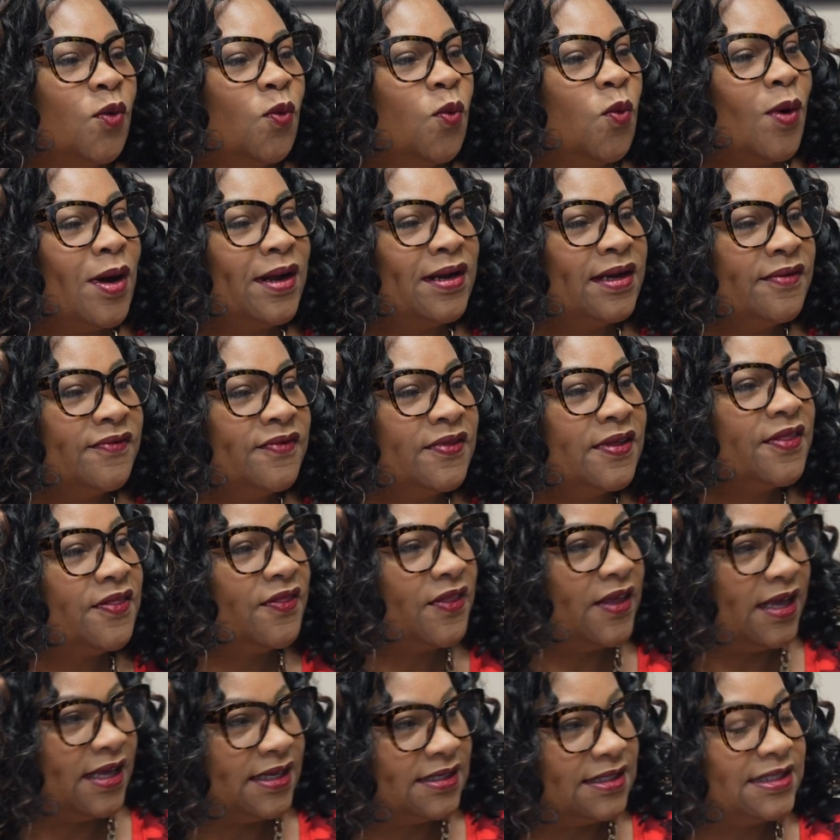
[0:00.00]
one of the
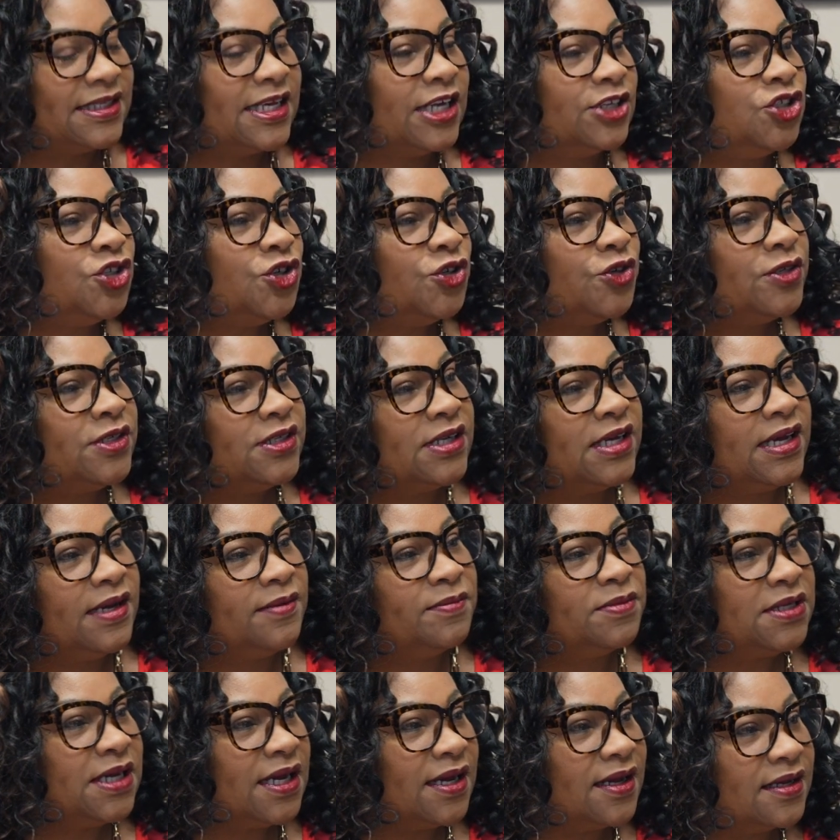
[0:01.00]
things that your
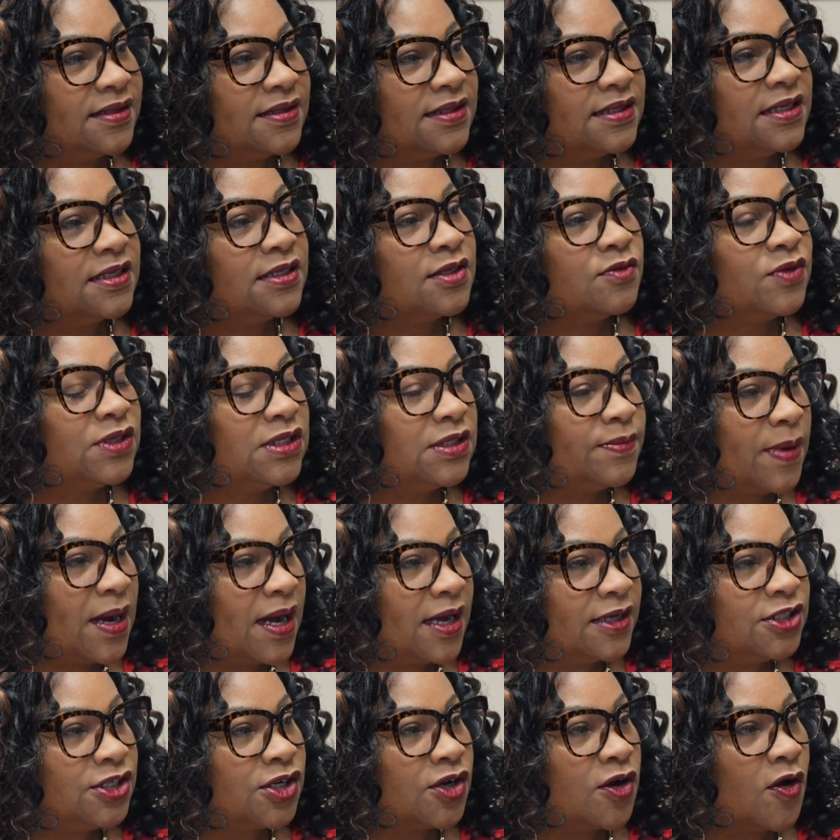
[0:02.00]
team does is
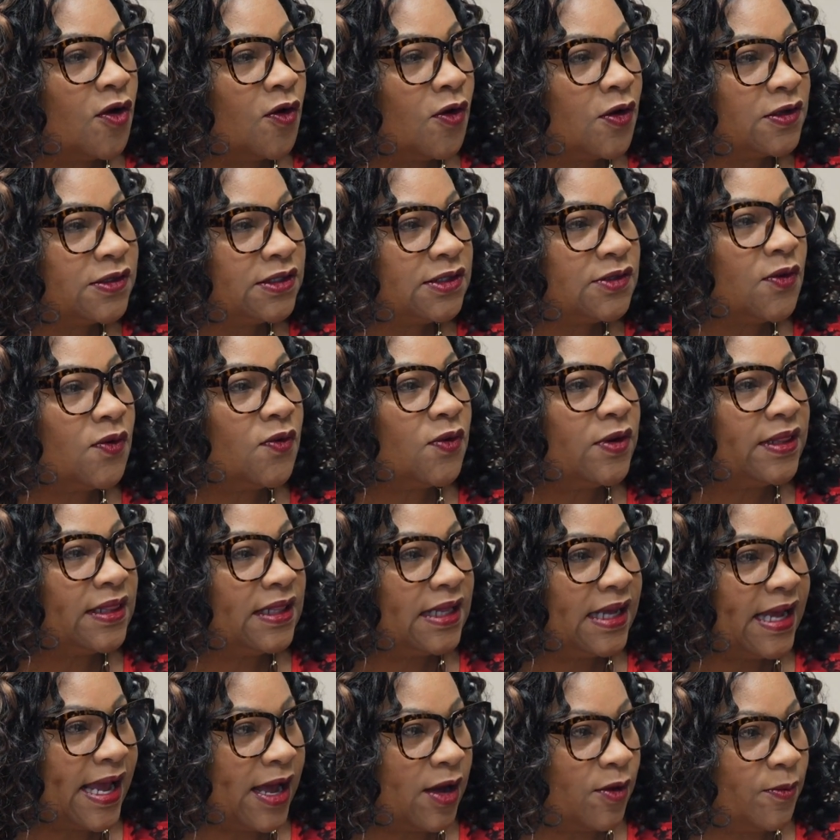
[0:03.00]
respond to calls on
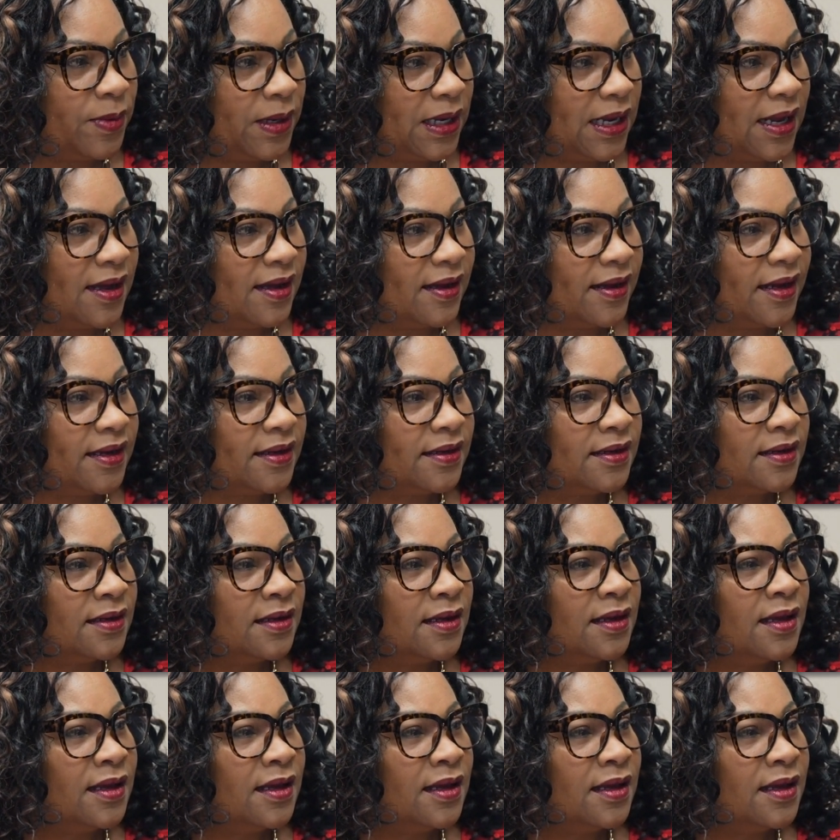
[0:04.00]
the helpline.